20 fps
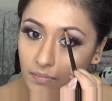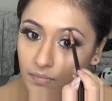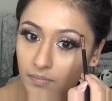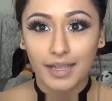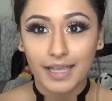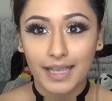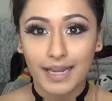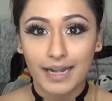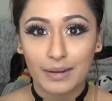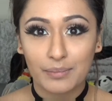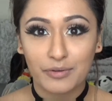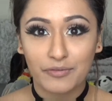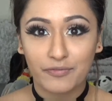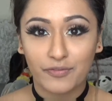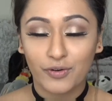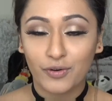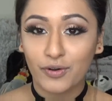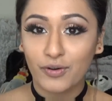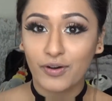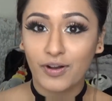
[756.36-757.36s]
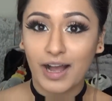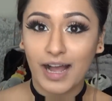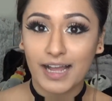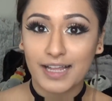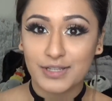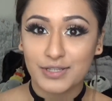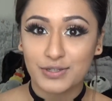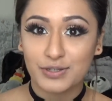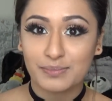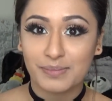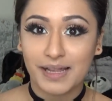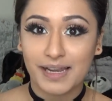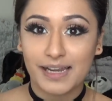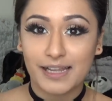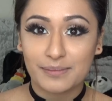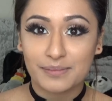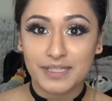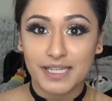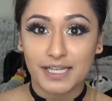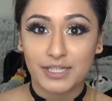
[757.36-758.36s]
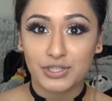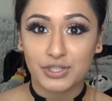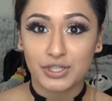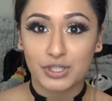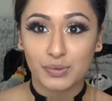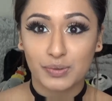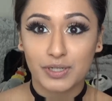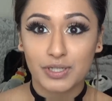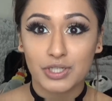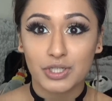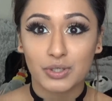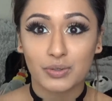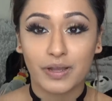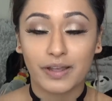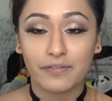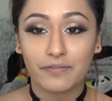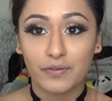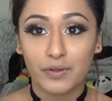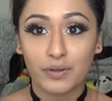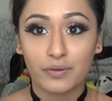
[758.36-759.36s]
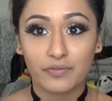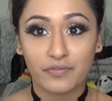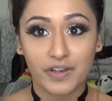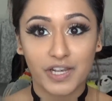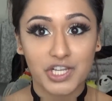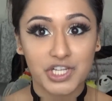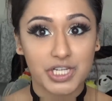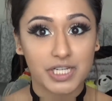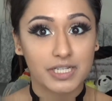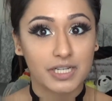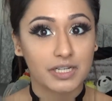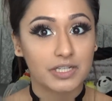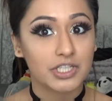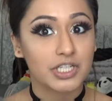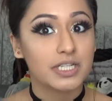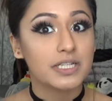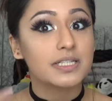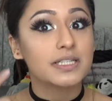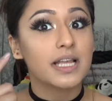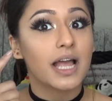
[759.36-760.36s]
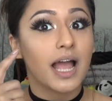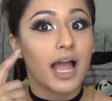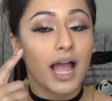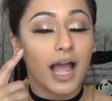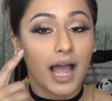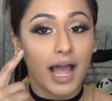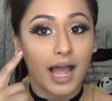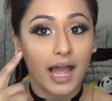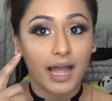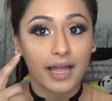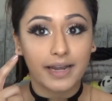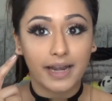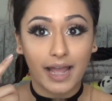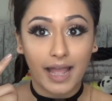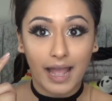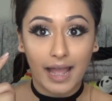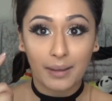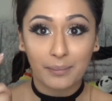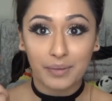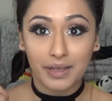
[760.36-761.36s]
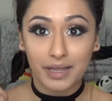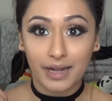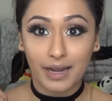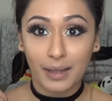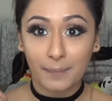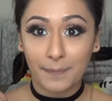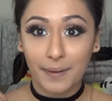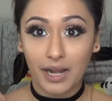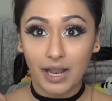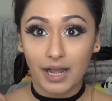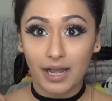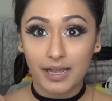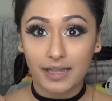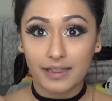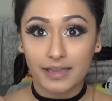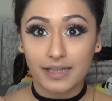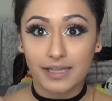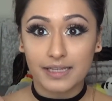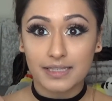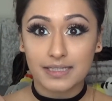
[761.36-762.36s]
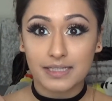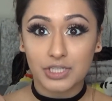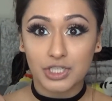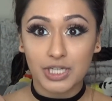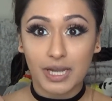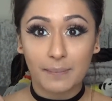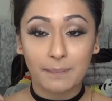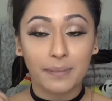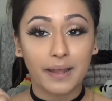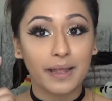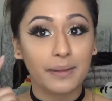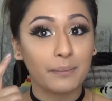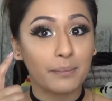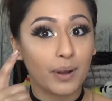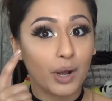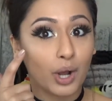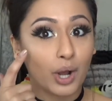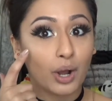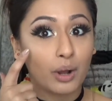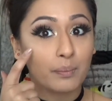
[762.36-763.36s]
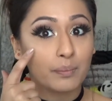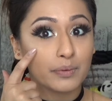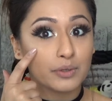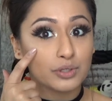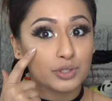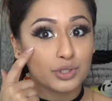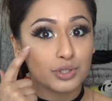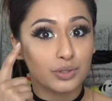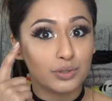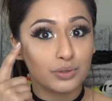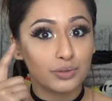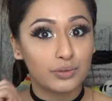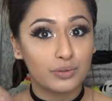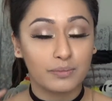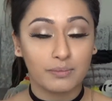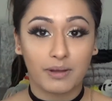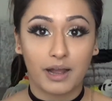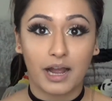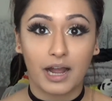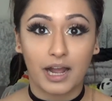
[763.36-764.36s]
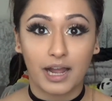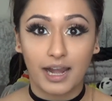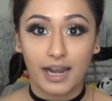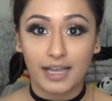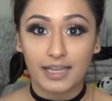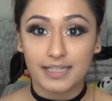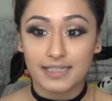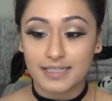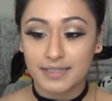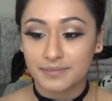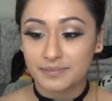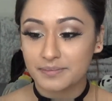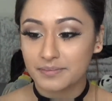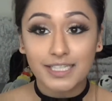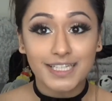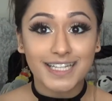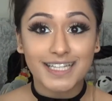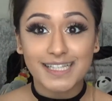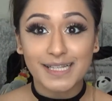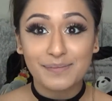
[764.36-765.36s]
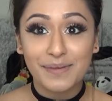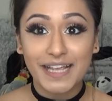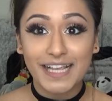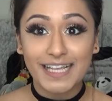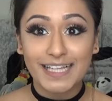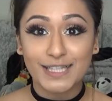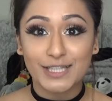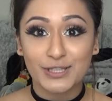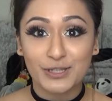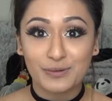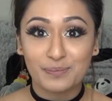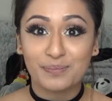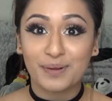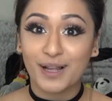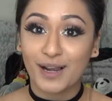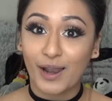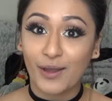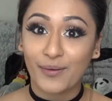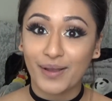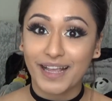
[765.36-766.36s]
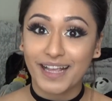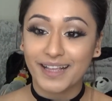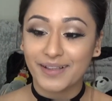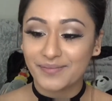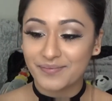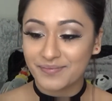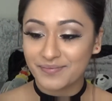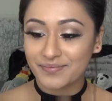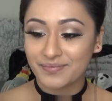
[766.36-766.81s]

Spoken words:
Okay, now before I do my lips, I just want to do a few finishing touches, and I am going to apply this Champagne Pop to my highlight just to make it super glowy.